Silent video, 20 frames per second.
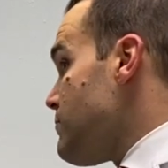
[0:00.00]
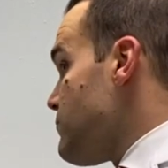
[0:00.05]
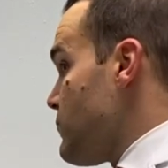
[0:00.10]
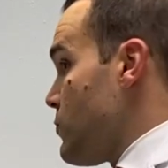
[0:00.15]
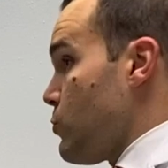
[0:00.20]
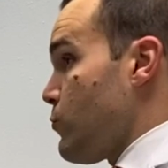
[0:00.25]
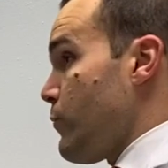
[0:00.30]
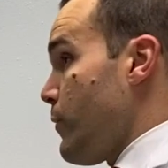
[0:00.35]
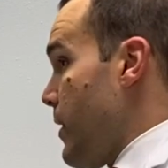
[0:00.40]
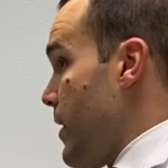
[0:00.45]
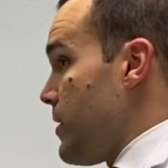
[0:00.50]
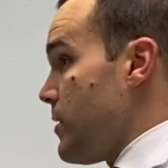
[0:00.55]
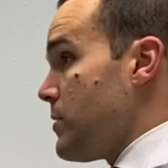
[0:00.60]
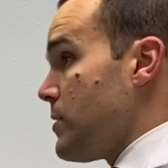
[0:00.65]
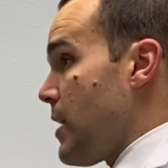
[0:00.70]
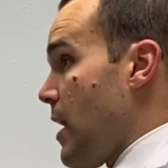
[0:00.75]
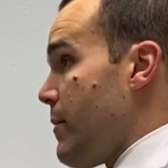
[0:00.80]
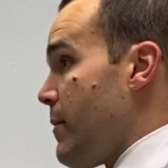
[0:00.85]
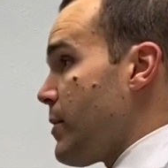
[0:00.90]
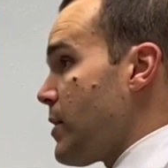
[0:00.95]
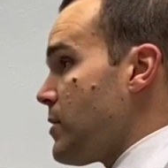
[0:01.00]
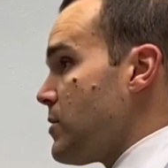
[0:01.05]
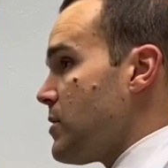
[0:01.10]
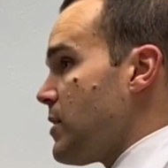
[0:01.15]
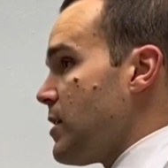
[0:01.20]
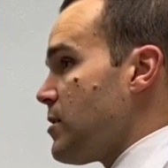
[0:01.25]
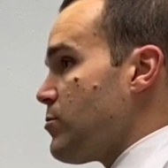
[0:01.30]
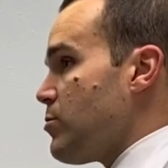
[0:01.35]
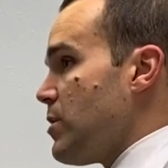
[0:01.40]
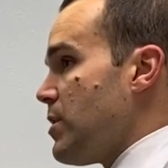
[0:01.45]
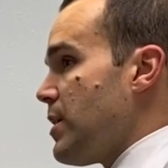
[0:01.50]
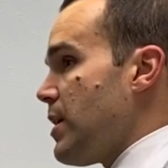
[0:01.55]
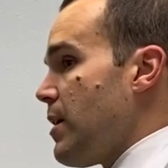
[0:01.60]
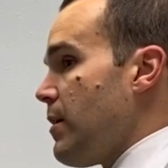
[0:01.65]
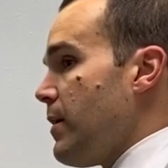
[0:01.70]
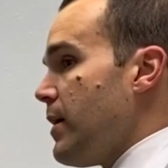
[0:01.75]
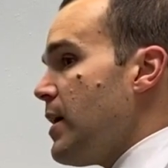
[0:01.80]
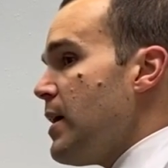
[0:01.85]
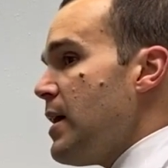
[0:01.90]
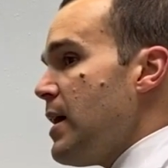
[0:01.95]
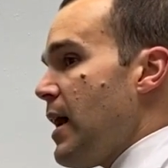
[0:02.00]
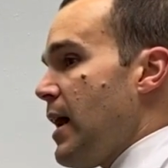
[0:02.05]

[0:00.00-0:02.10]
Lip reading: just for anatomic assessment of the area.